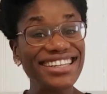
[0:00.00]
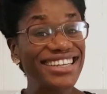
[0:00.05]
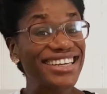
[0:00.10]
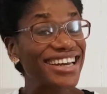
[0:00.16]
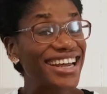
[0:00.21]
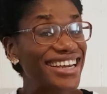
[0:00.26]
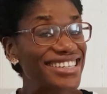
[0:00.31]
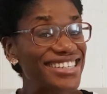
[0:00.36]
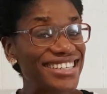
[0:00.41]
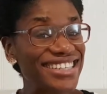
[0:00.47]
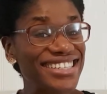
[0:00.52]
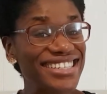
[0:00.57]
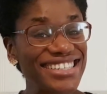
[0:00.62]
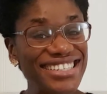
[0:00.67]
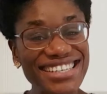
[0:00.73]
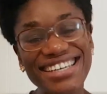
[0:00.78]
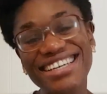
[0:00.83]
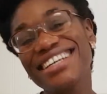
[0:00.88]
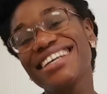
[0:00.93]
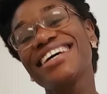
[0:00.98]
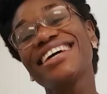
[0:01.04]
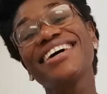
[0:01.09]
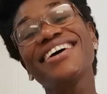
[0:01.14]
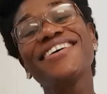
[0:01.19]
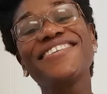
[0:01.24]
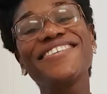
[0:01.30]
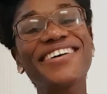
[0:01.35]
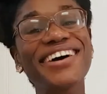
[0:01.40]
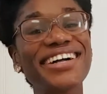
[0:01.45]
Did I succeed?
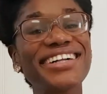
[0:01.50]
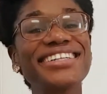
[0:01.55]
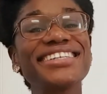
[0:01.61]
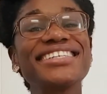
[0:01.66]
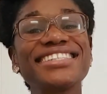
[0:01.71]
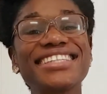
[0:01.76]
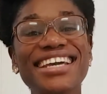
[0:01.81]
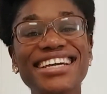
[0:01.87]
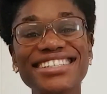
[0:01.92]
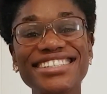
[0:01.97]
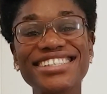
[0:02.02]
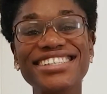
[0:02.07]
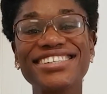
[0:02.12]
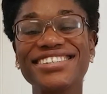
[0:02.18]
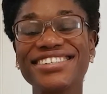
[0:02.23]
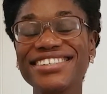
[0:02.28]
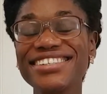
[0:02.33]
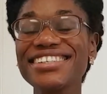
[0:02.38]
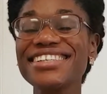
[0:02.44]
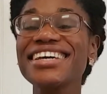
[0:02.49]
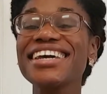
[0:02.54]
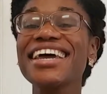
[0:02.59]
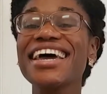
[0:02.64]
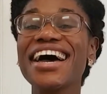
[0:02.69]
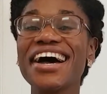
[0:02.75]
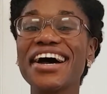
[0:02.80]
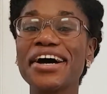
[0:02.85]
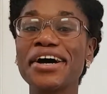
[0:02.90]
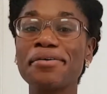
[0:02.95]
Well, stay tuned
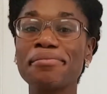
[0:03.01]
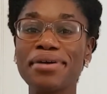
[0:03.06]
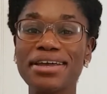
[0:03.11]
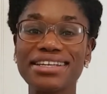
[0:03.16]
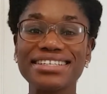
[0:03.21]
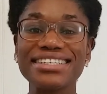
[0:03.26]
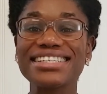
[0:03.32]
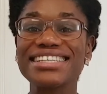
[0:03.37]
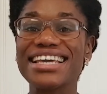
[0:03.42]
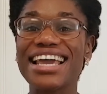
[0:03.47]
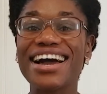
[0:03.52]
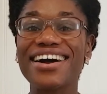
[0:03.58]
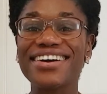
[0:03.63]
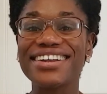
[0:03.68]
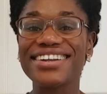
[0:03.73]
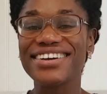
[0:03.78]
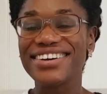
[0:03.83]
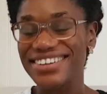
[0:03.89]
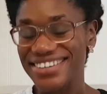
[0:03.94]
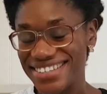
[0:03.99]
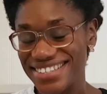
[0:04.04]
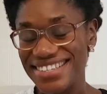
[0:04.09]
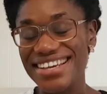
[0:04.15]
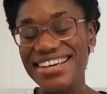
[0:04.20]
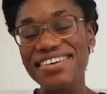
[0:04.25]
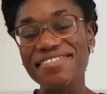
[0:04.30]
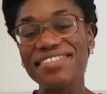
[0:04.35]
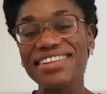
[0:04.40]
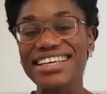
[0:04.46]
and see how it goes.
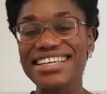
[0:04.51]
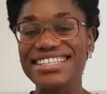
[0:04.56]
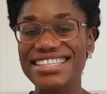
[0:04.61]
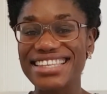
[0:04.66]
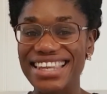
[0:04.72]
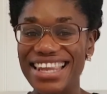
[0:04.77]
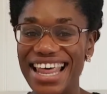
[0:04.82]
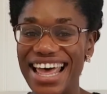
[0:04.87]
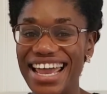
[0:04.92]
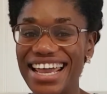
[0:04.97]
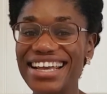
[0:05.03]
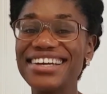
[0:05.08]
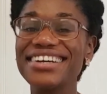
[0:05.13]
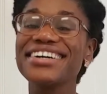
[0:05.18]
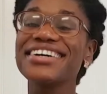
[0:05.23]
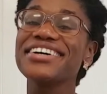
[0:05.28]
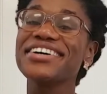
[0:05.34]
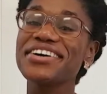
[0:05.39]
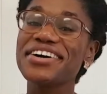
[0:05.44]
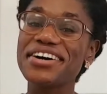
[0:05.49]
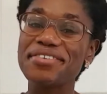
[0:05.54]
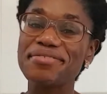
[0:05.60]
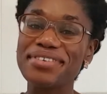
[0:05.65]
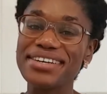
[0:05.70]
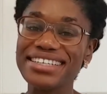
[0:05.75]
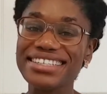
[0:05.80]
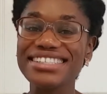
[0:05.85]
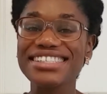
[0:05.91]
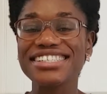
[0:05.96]
Please like,
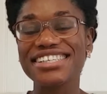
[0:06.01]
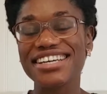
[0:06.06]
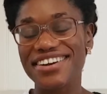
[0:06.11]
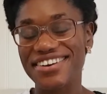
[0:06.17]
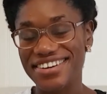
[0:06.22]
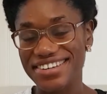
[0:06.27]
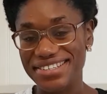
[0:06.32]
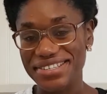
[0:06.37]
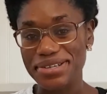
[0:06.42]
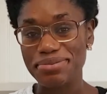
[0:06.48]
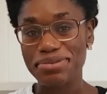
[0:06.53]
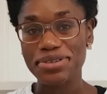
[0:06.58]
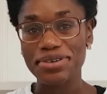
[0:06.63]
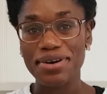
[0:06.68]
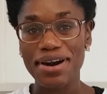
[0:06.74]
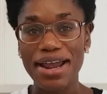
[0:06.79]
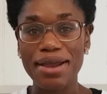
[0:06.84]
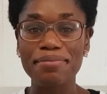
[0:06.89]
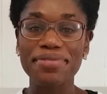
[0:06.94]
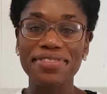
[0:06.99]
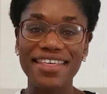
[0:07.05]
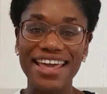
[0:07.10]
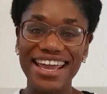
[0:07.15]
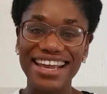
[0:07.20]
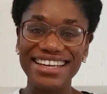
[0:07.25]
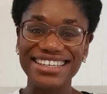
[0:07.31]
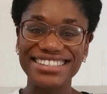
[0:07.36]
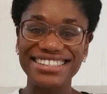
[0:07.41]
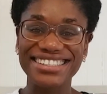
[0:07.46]
comment, share, and subscribe.
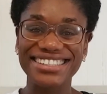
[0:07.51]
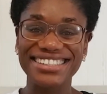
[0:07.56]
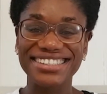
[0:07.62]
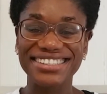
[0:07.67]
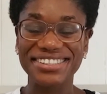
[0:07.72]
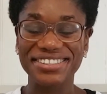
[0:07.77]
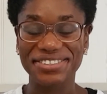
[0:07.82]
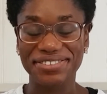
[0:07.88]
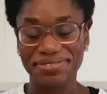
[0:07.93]
Thanks.